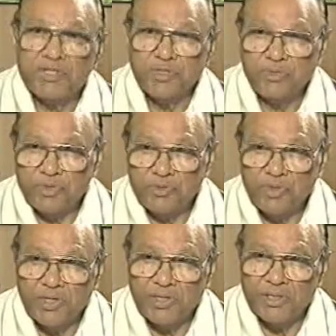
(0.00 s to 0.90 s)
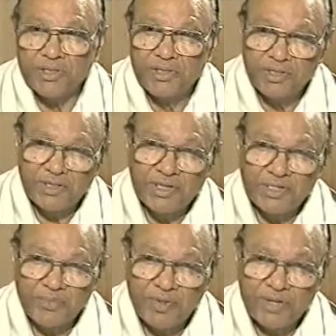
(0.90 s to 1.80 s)
like gem and jewelry.
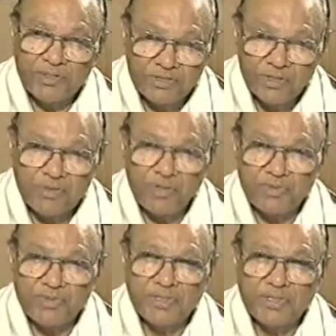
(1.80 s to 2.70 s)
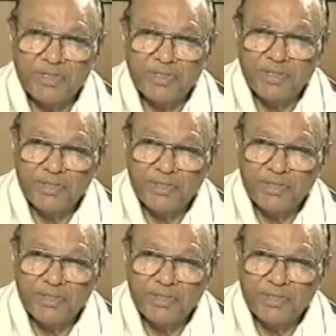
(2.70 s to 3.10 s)
International price has come down for the...